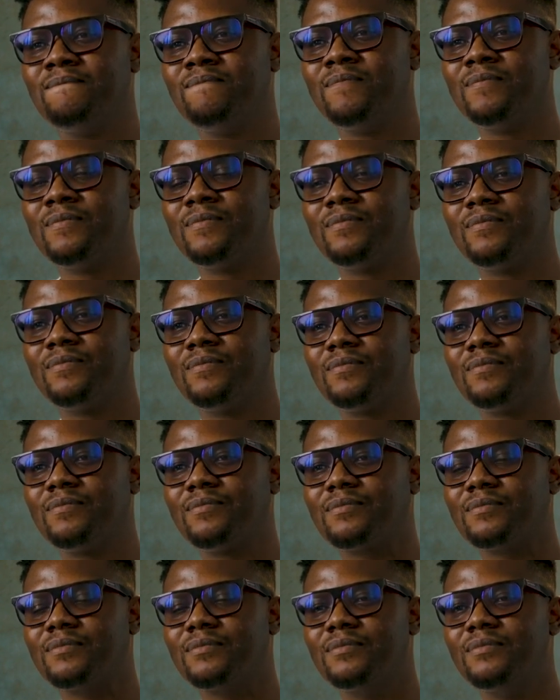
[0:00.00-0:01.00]
What was it
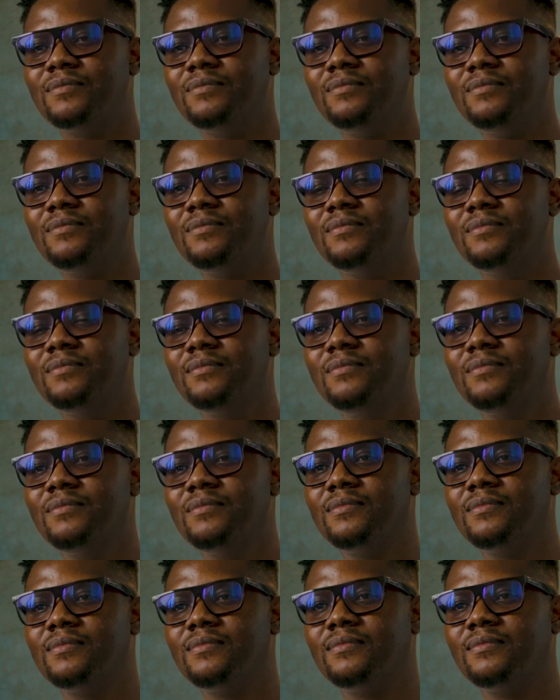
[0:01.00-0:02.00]
like
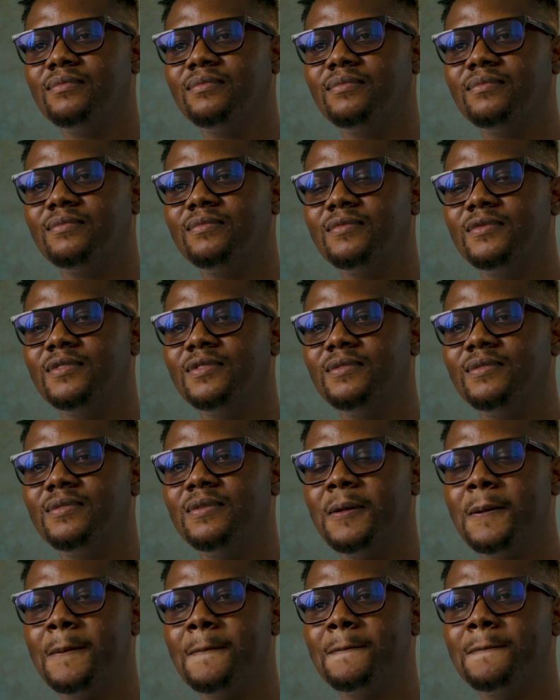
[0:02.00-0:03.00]
the
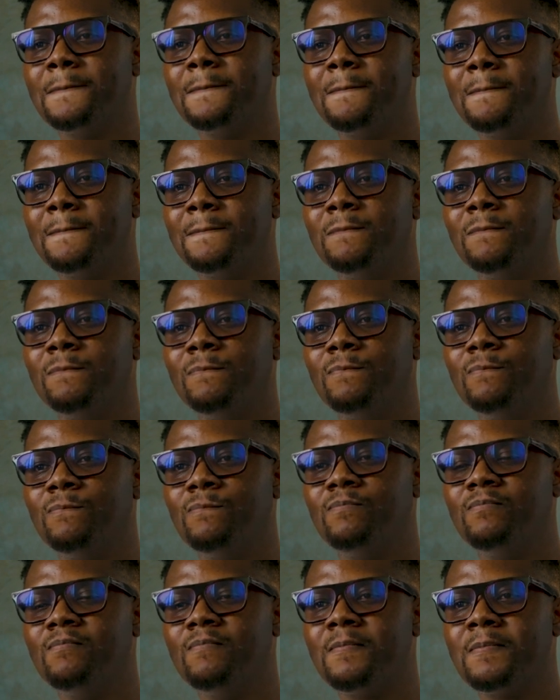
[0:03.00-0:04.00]
day
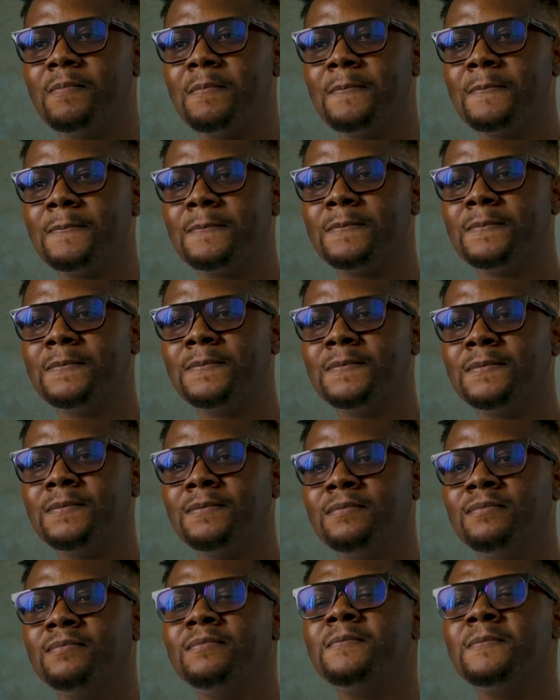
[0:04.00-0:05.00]
she delivered,
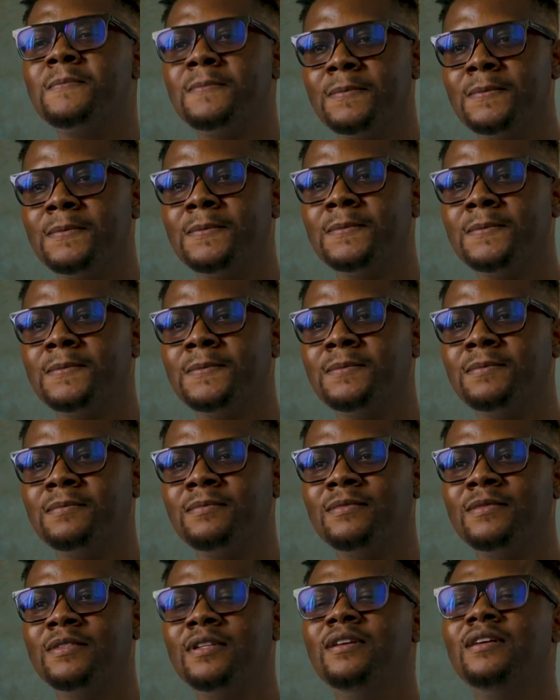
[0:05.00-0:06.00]
the day you
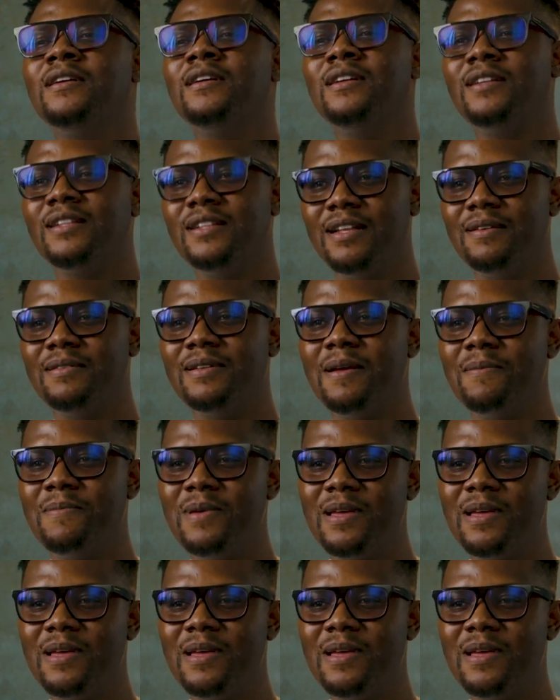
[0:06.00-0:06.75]
saw your baby